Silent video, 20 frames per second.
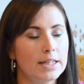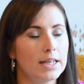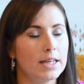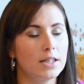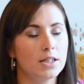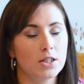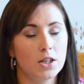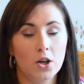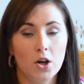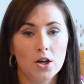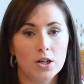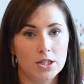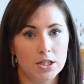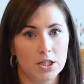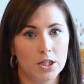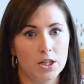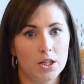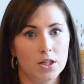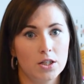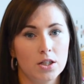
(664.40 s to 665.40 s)
knit
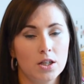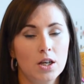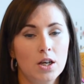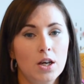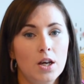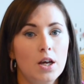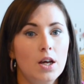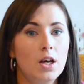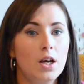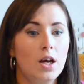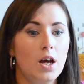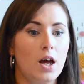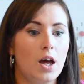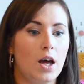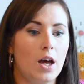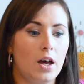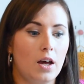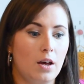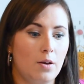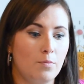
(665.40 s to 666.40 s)
cardigan,
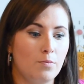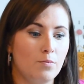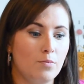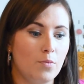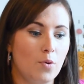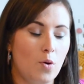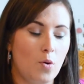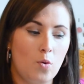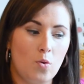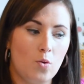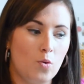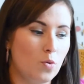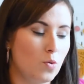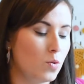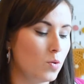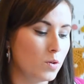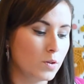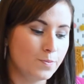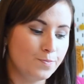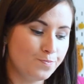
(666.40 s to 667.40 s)

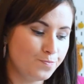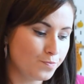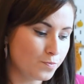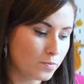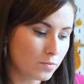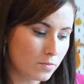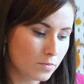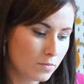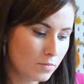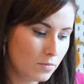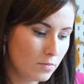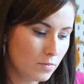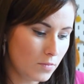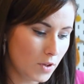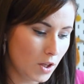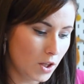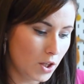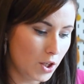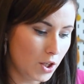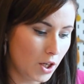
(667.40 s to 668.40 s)
or
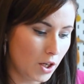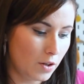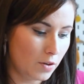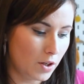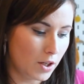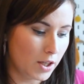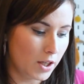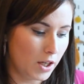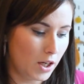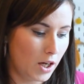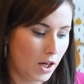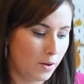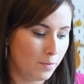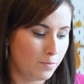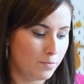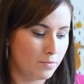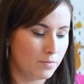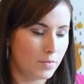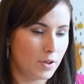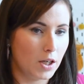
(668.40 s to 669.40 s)
you know, like
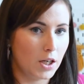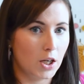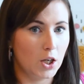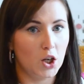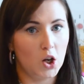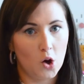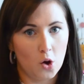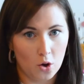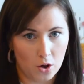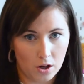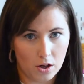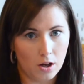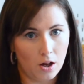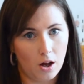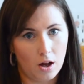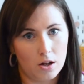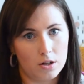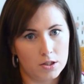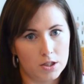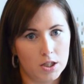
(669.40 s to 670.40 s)
a long
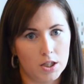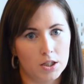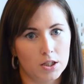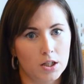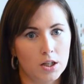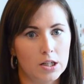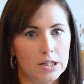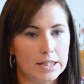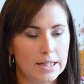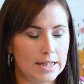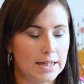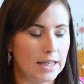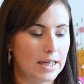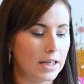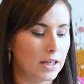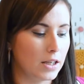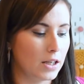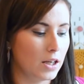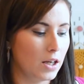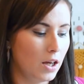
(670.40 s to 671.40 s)
cardigan kind of
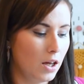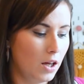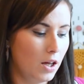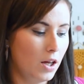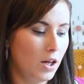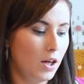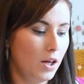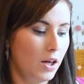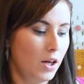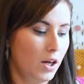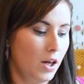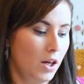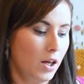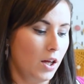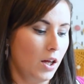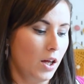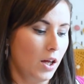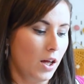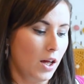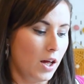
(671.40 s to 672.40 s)
thing.
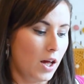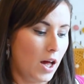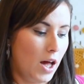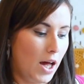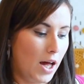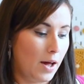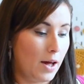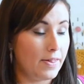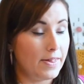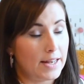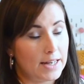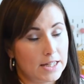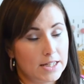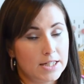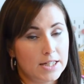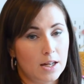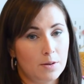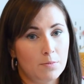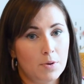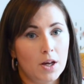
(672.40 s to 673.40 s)
And then in
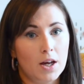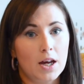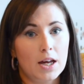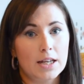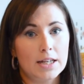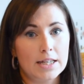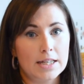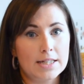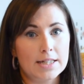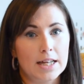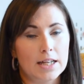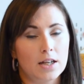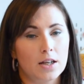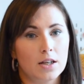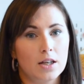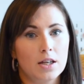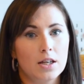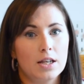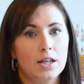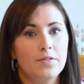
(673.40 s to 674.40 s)
summer, at least then I
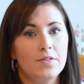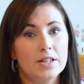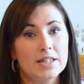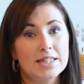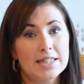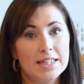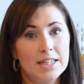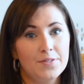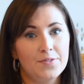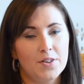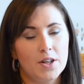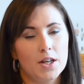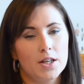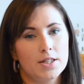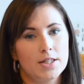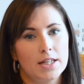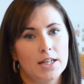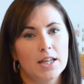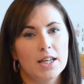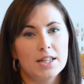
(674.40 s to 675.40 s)
can, if it's
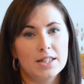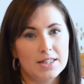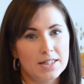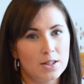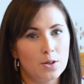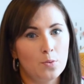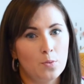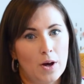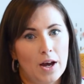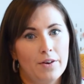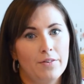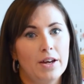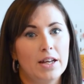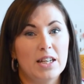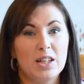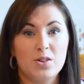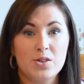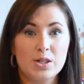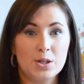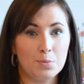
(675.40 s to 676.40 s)
sleeveless, then I can still wear it and
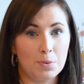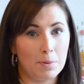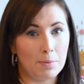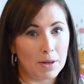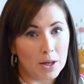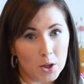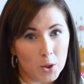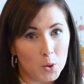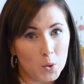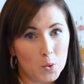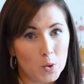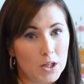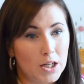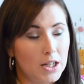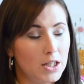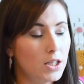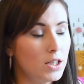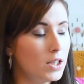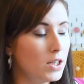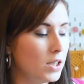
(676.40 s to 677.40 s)
it'll still be a bit
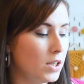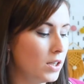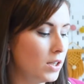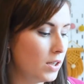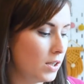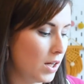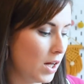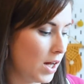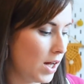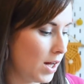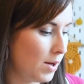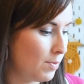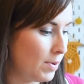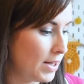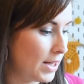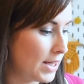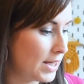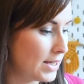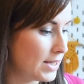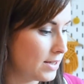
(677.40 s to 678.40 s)
cooler, and
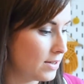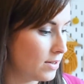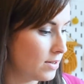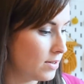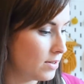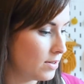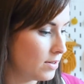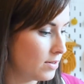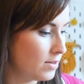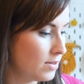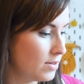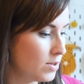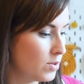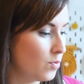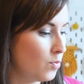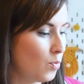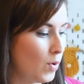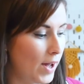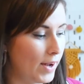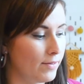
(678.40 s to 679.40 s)
I can sort
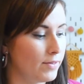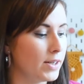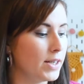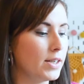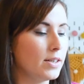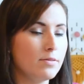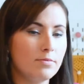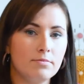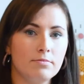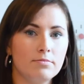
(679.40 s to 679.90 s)
of wear it